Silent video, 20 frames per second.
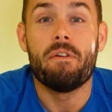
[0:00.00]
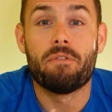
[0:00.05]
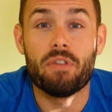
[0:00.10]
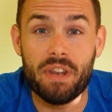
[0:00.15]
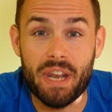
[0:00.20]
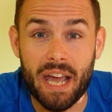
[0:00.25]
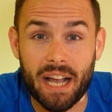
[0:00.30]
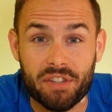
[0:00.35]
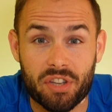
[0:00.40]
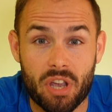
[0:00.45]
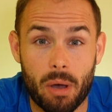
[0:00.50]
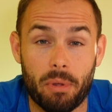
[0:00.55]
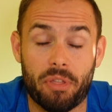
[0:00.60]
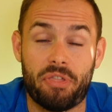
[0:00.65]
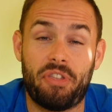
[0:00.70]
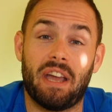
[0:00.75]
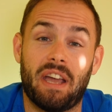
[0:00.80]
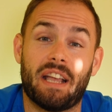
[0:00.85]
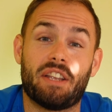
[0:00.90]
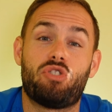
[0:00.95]
For the next couple
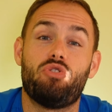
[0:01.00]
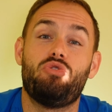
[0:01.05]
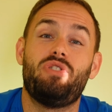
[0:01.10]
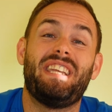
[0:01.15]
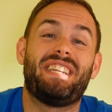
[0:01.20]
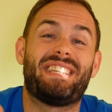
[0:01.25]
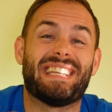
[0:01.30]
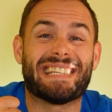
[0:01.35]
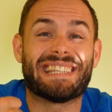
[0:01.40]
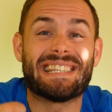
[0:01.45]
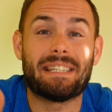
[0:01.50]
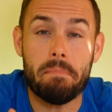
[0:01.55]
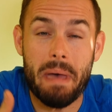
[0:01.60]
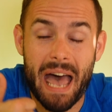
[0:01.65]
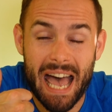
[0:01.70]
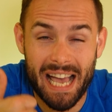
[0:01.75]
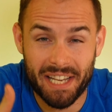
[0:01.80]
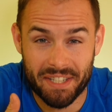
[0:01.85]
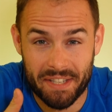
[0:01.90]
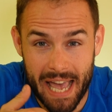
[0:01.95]
things, you need to
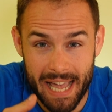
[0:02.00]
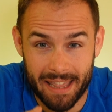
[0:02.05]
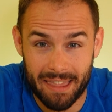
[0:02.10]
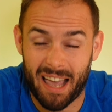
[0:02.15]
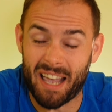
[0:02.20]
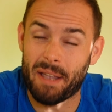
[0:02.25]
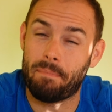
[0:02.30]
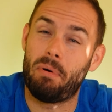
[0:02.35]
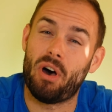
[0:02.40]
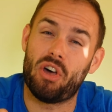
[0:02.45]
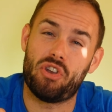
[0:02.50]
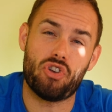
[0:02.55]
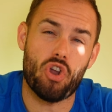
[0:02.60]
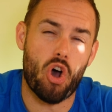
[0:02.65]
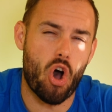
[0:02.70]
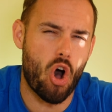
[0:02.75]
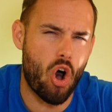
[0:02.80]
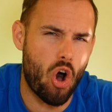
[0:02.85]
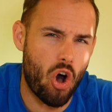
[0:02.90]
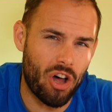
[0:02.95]
smash that like button
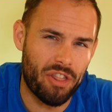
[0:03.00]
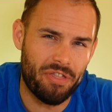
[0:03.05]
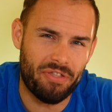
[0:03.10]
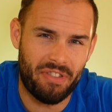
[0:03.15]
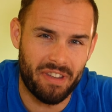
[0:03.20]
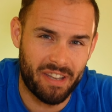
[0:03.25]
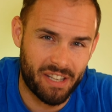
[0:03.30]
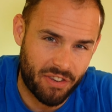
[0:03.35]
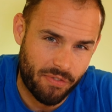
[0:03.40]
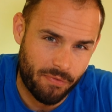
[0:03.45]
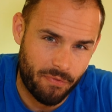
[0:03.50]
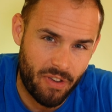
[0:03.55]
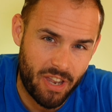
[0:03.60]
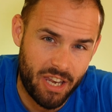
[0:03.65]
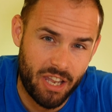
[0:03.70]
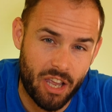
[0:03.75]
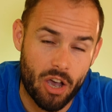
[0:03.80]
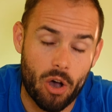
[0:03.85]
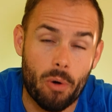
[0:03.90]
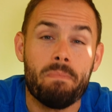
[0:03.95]
on this
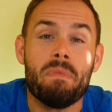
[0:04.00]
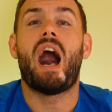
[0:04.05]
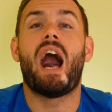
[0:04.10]
video.